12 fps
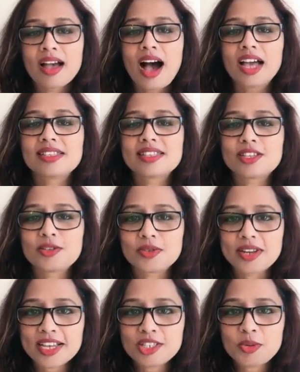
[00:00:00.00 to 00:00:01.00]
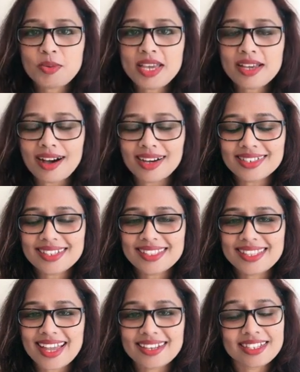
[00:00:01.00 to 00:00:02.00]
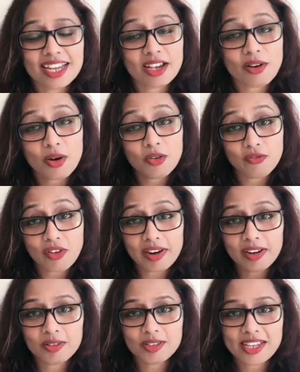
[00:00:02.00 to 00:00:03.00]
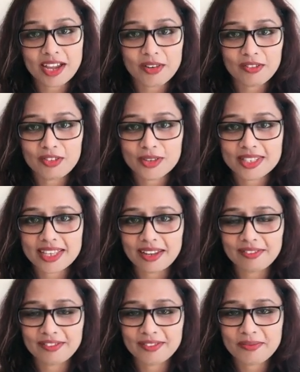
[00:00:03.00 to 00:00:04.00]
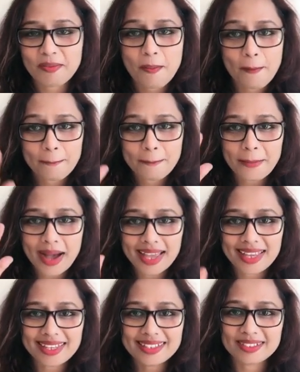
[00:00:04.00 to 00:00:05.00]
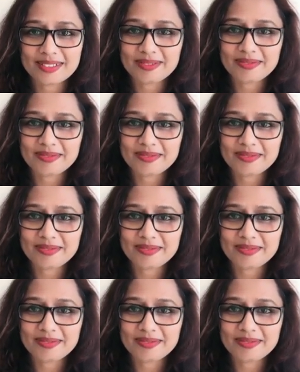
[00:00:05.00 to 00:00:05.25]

I'll see you next week. Until then, take very good care of yourself. Bye.